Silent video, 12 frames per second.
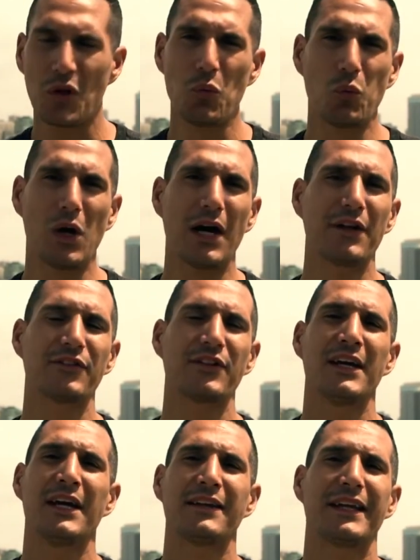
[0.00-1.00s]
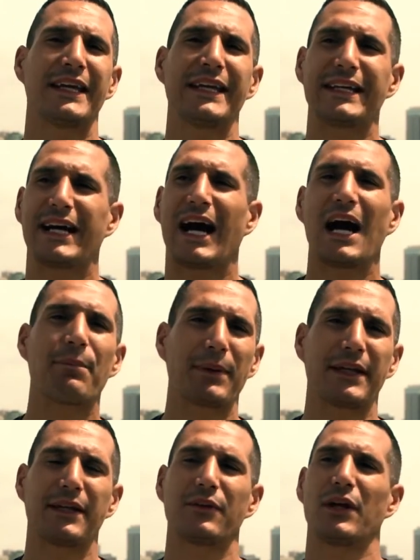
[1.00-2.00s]
was that he
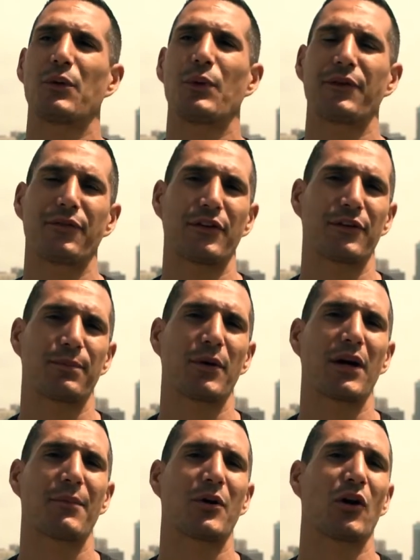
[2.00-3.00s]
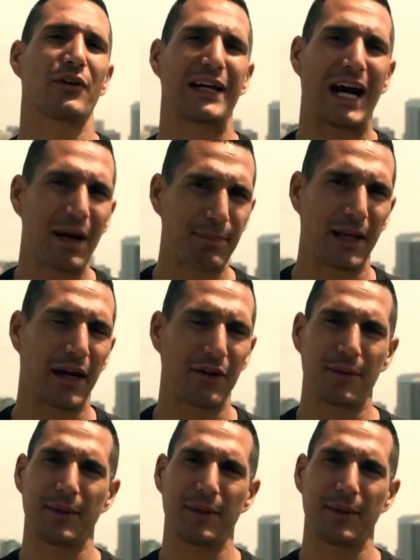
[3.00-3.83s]
copied. He, he went through this program called Copy Hour.